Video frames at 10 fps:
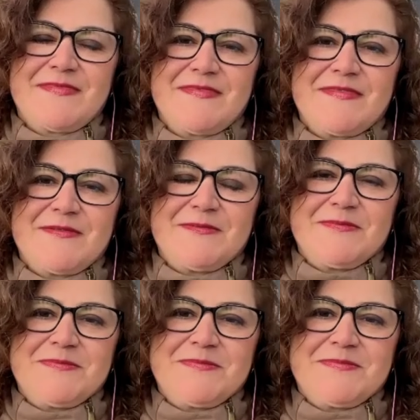
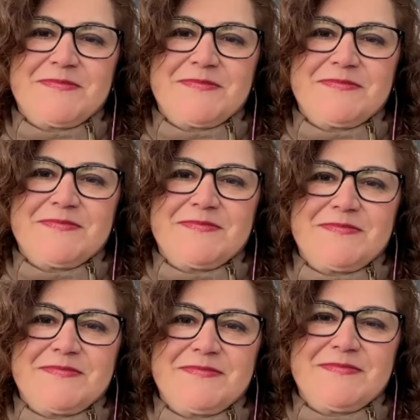
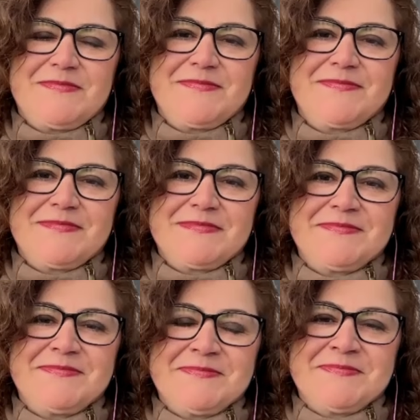
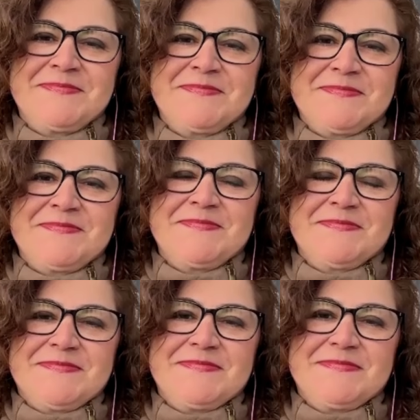
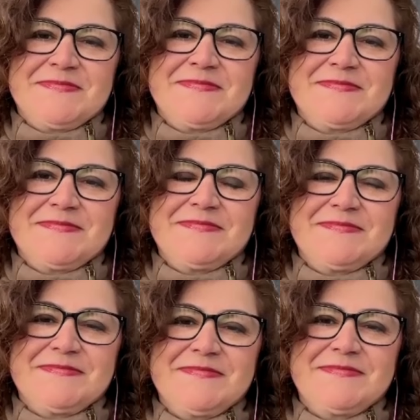
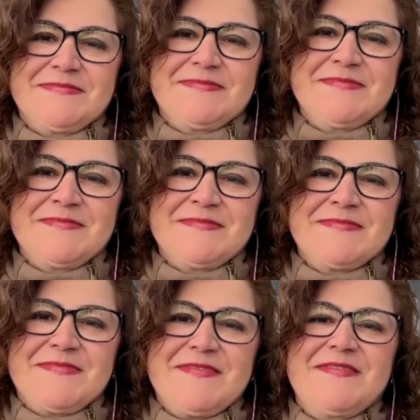
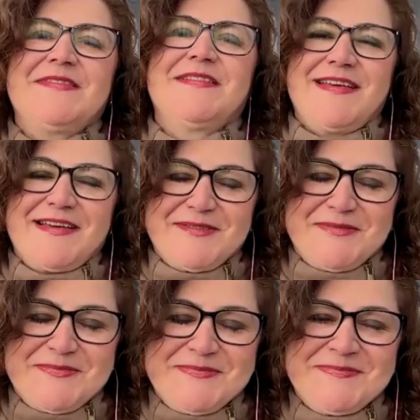
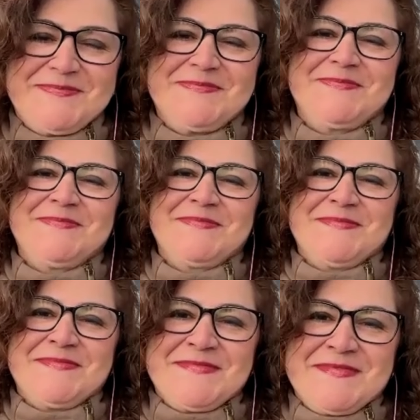
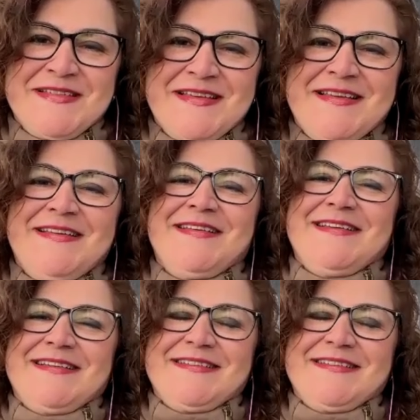This person isn't speaking.